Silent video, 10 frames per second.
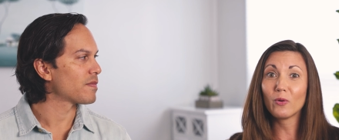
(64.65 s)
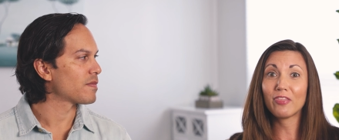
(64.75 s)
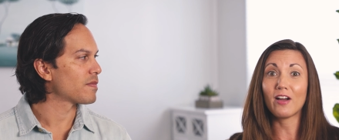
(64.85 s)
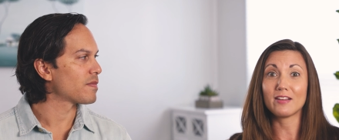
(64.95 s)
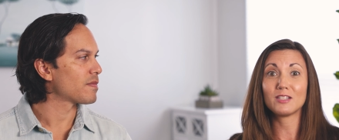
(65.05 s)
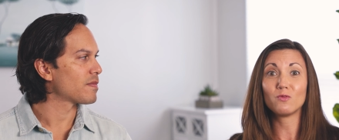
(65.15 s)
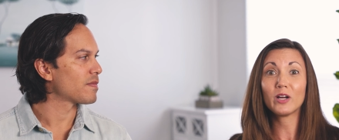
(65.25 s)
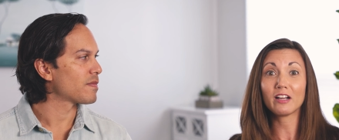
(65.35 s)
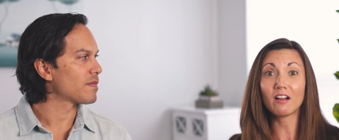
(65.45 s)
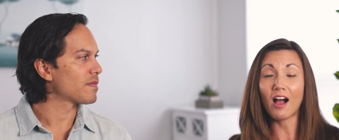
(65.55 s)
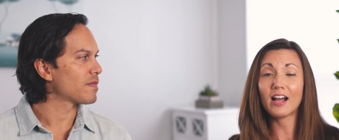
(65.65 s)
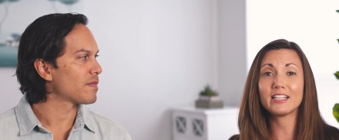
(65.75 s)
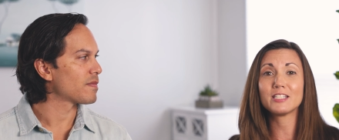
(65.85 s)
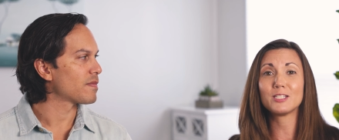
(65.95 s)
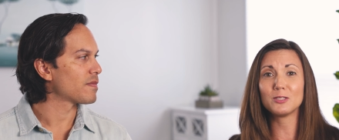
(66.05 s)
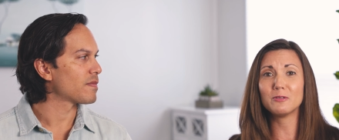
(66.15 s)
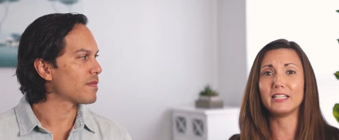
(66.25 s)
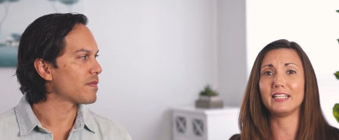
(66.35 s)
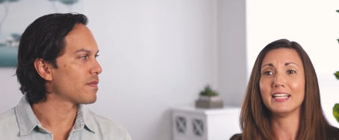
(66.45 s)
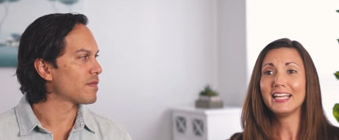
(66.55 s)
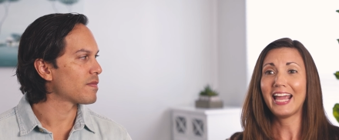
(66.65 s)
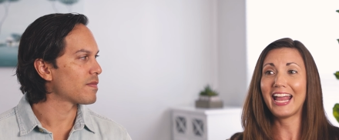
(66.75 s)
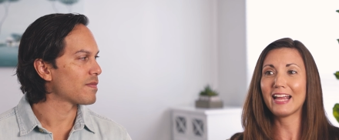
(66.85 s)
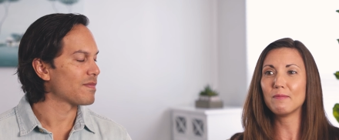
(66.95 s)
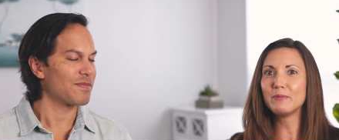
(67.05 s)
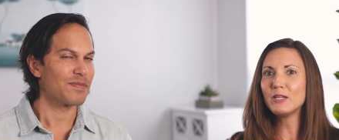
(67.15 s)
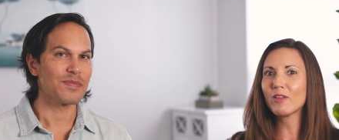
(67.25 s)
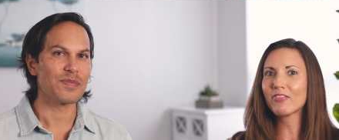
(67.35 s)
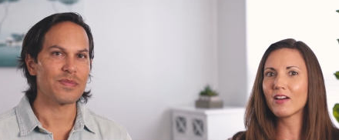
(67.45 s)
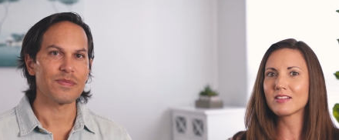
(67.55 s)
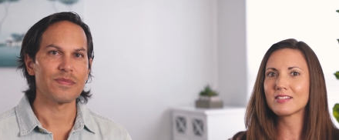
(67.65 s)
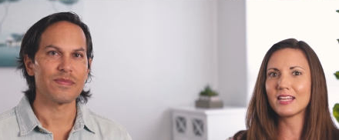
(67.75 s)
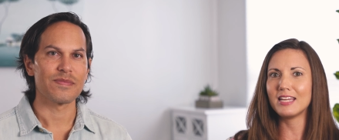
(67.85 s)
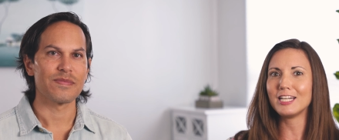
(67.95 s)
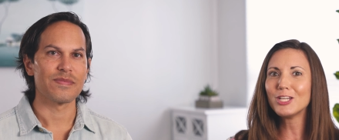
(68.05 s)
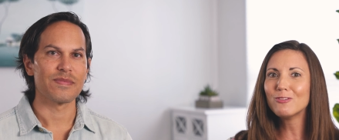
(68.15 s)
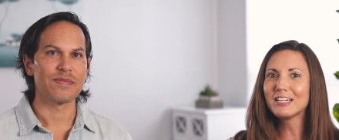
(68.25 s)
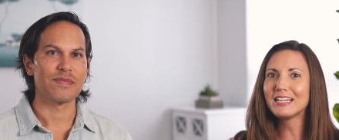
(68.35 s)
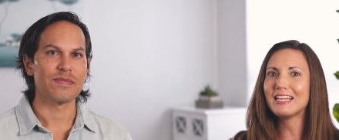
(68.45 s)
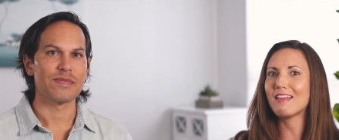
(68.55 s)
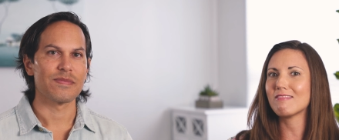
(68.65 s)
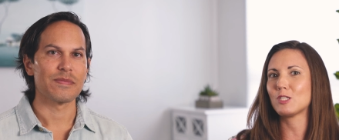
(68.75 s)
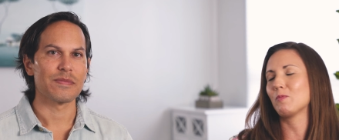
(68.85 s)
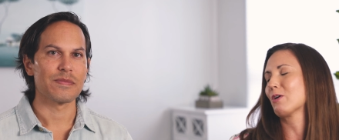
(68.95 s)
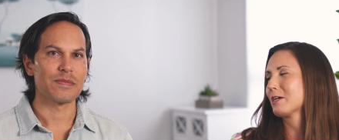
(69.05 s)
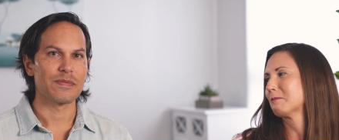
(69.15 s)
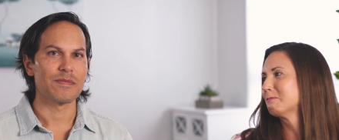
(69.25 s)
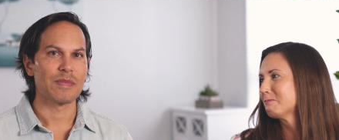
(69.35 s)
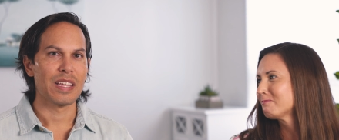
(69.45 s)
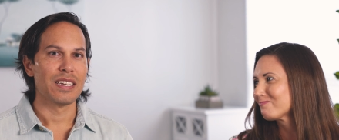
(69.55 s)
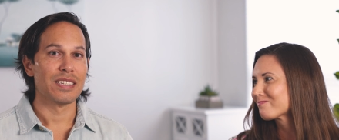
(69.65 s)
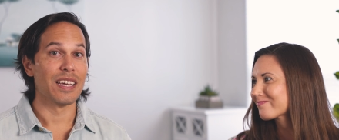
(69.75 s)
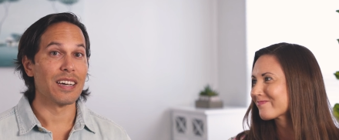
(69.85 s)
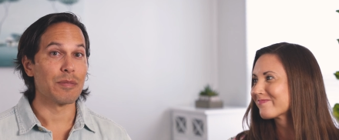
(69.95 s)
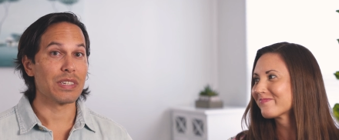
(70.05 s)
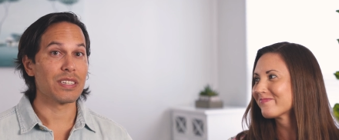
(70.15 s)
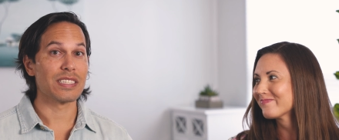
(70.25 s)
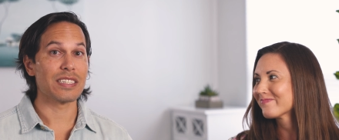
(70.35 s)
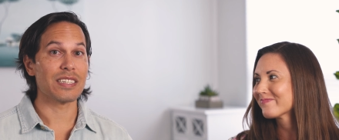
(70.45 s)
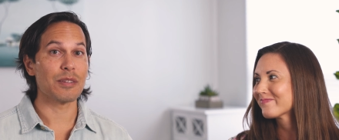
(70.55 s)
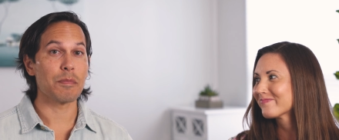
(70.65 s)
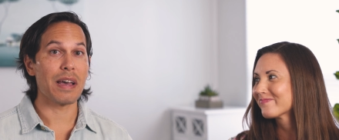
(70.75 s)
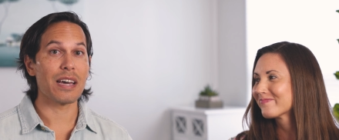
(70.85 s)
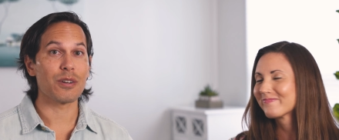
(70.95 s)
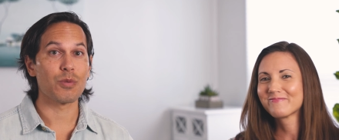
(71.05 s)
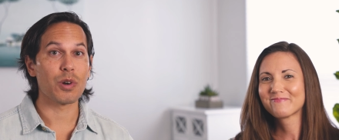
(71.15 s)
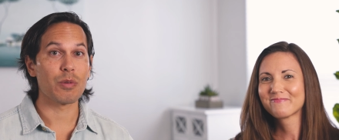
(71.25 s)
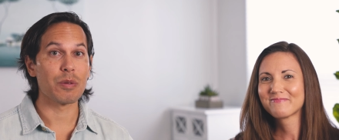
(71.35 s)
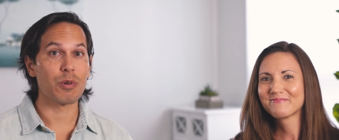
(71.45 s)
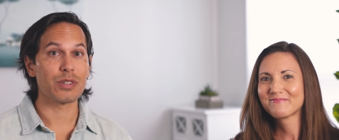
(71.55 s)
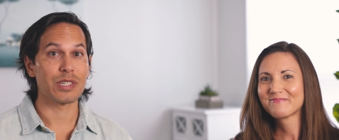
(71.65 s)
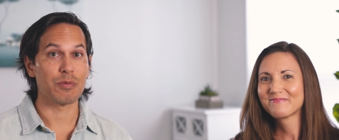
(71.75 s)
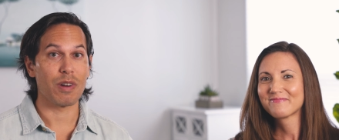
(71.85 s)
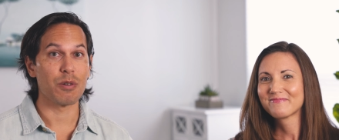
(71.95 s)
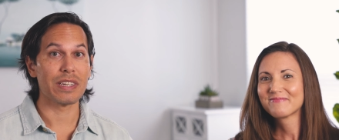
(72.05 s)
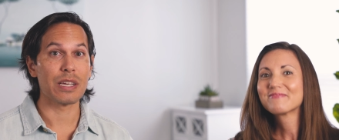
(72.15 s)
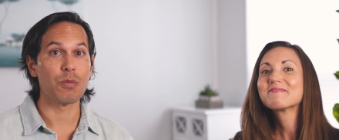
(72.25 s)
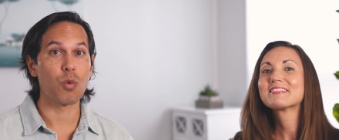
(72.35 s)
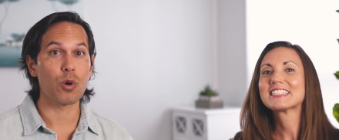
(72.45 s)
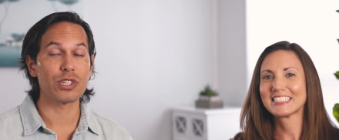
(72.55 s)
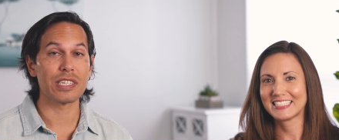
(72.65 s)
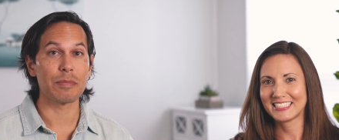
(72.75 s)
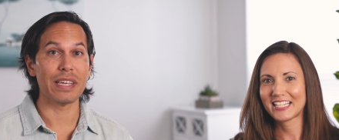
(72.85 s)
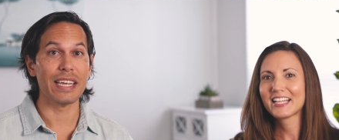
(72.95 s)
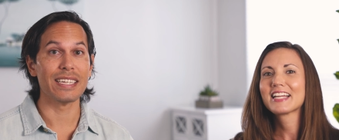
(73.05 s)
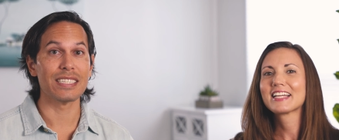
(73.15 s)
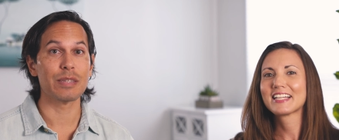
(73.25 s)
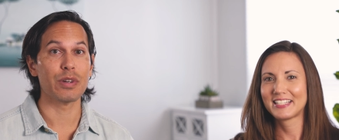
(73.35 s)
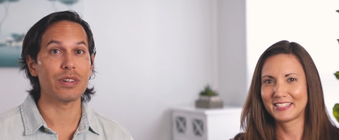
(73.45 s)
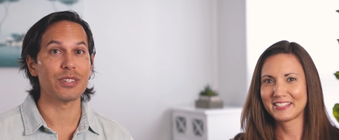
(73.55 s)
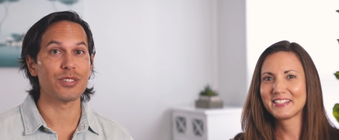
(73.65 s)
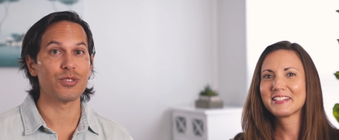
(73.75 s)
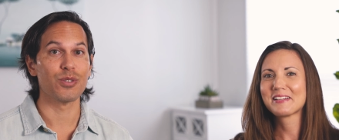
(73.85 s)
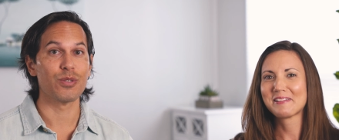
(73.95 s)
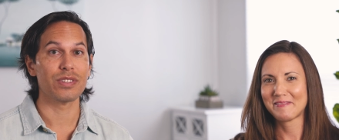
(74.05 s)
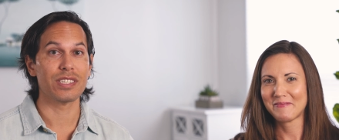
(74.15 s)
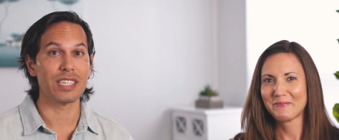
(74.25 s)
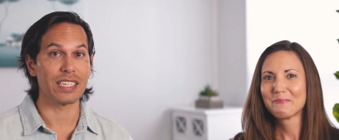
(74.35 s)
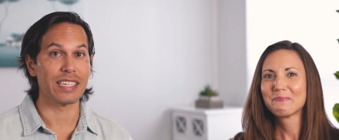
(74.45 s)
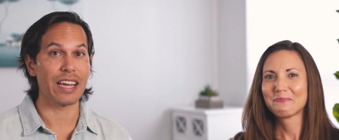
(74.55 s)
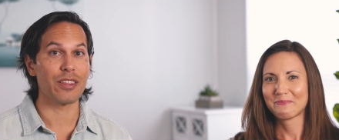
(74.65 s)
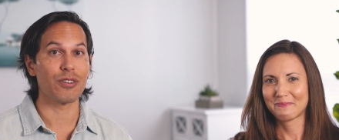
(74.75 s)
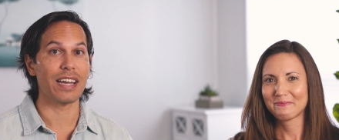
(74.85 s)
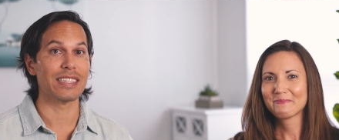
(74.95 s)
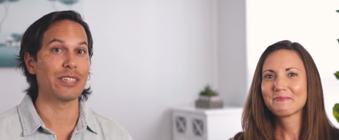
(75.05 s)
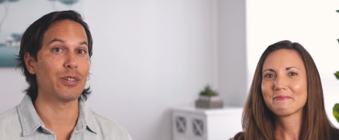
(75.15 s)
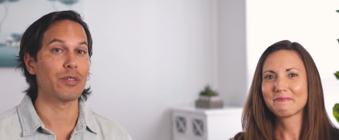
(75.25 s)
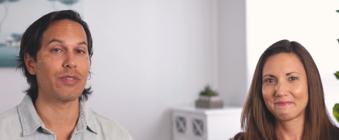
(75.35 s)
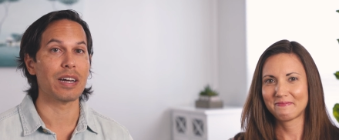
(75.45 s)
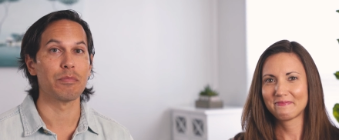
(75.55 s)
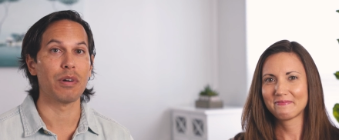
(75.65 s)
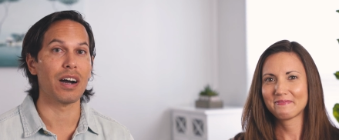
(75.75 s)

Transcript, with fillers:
Speaker 1: with us in what God is doing and be with us in unity in the Spirit.
Speaker 2: Yeah, because it doesn't matter where we worship, right? We can worship in spirit and truth together as a unified